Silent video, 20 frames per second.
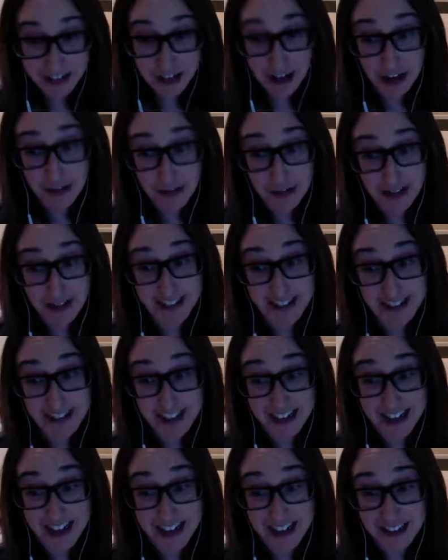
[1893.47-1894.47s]
with us today
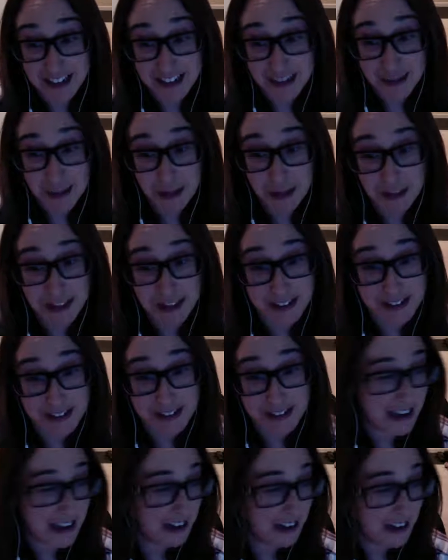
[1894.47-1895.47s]
about this.
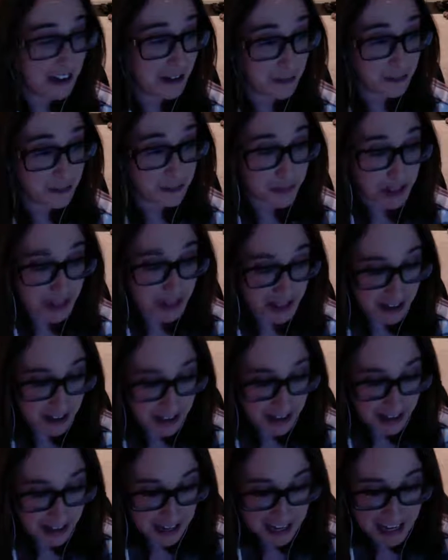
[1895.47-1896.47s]
And
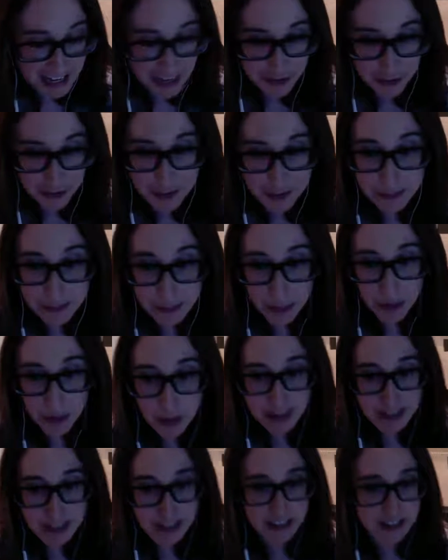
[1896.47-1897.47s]
if people want
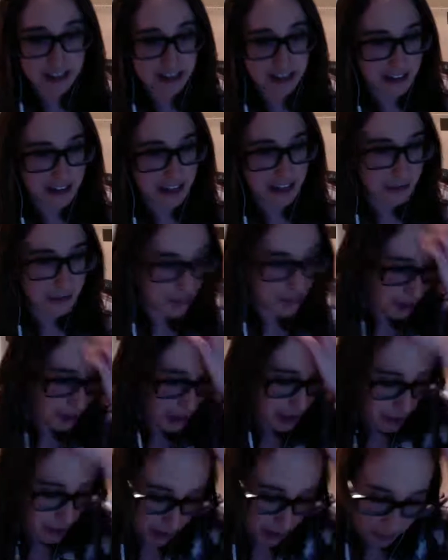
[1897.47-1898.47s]
to kind of look you
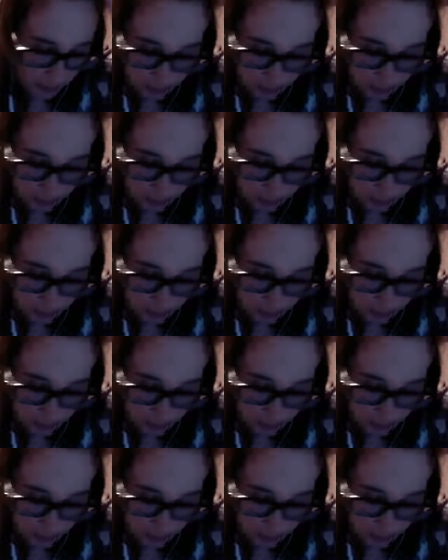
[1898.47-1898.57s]
up